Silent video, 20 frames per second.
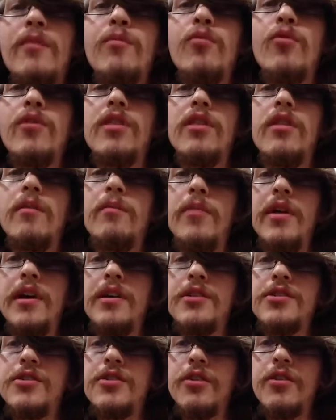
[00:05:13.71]
up with the
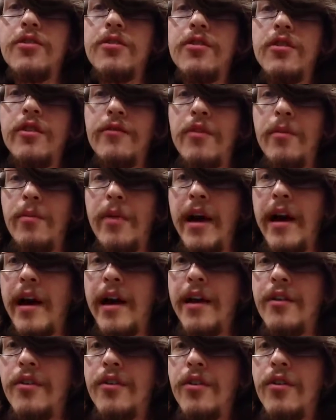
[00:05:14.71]
big circle of the
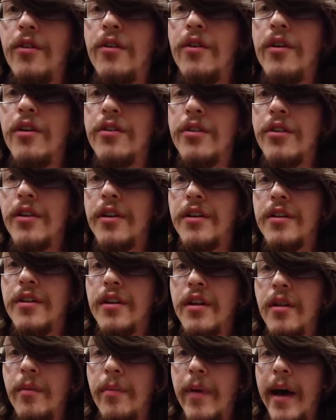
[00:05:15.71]
pad too. So you can
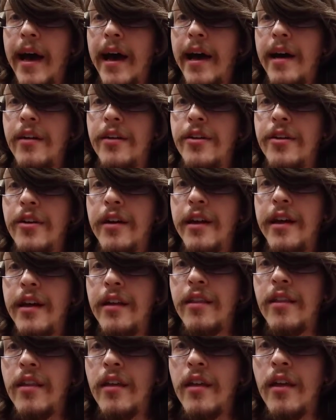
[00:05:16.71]
see the pad
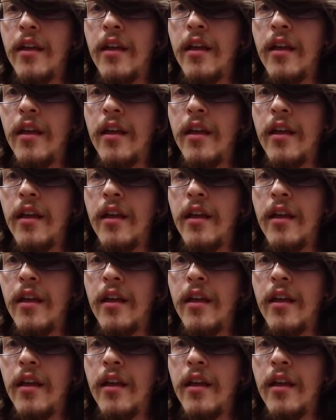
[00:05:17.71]
underneath.